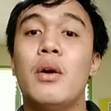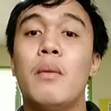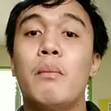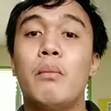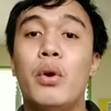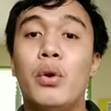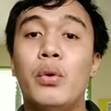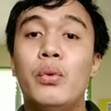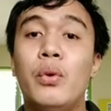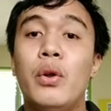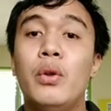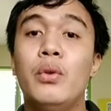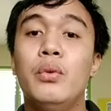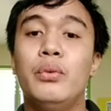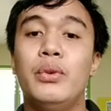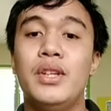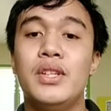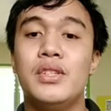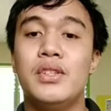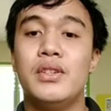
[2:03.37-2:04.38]
the moral
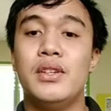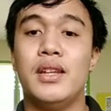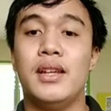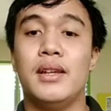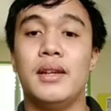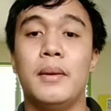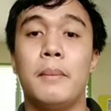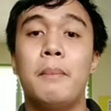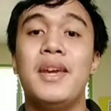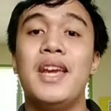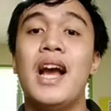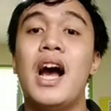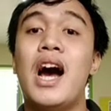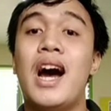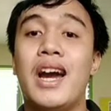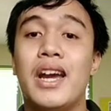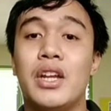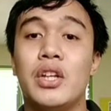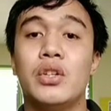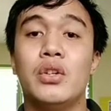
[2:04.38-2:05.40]
reasoning
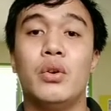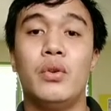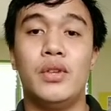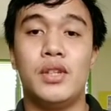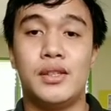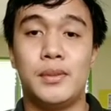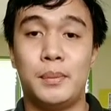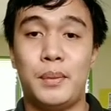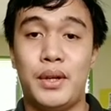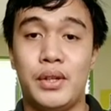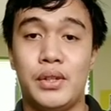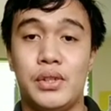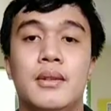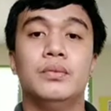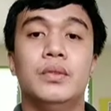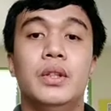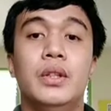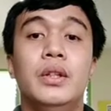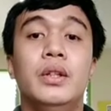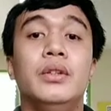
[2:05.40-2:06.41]
behind the
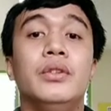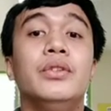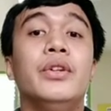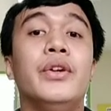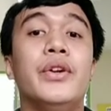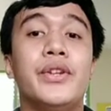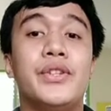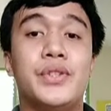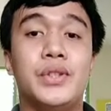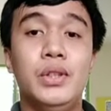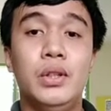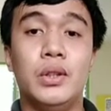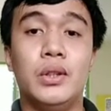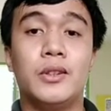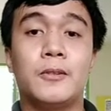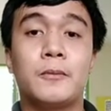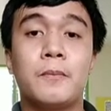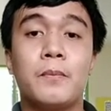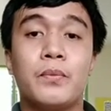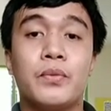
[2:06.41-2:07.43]
response. The
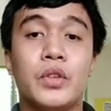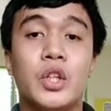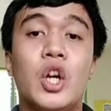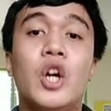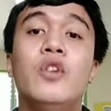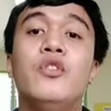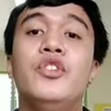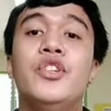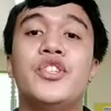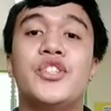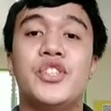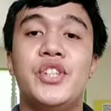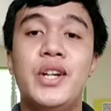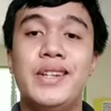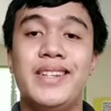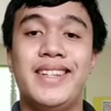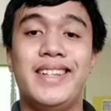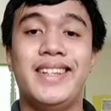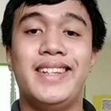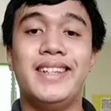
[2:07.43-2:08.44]
result of the
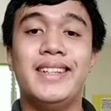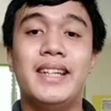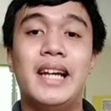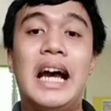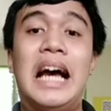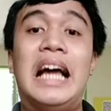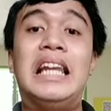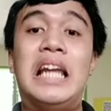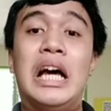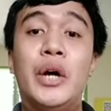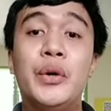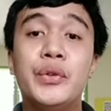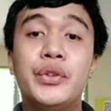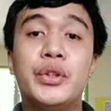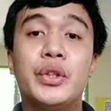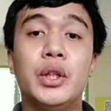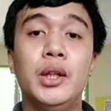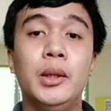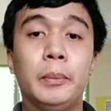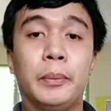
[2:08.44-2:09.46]
study
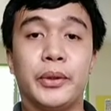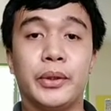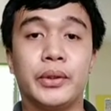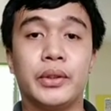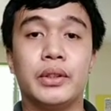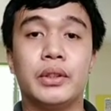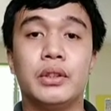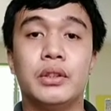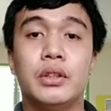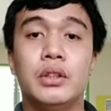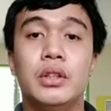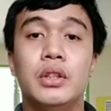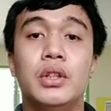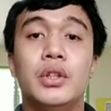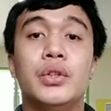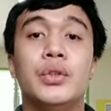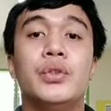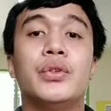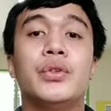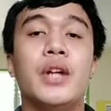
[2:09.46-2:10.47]
allowed KOHLBERG
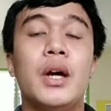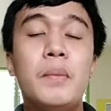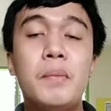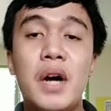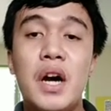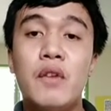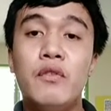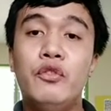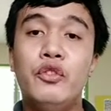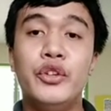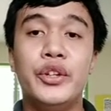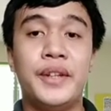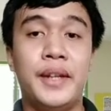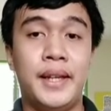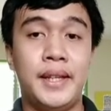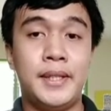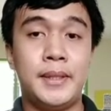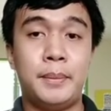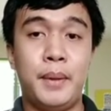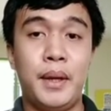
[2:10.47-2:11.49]
to come up with
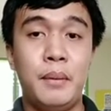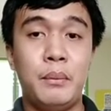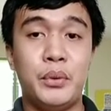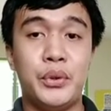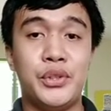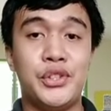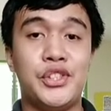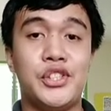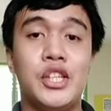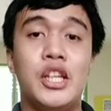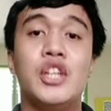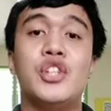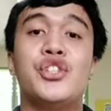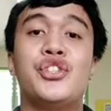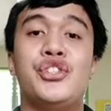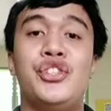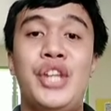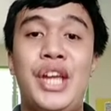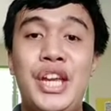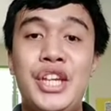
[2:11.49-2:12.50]
his famous
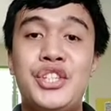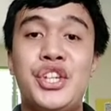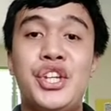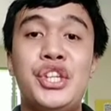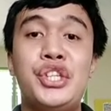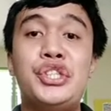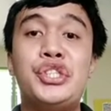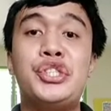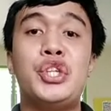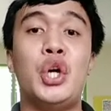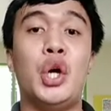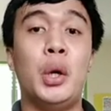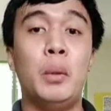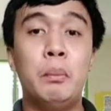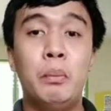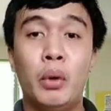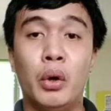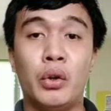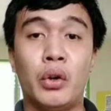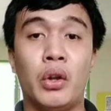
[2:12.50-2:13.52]
stages
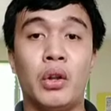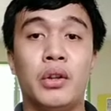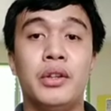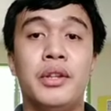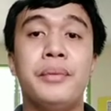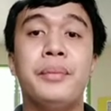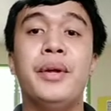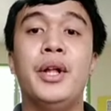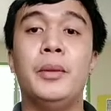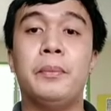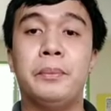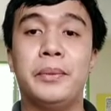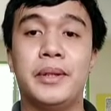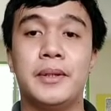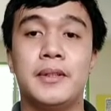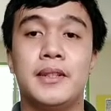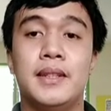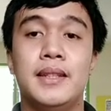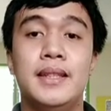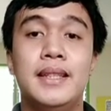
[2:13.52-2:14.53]
of moral development.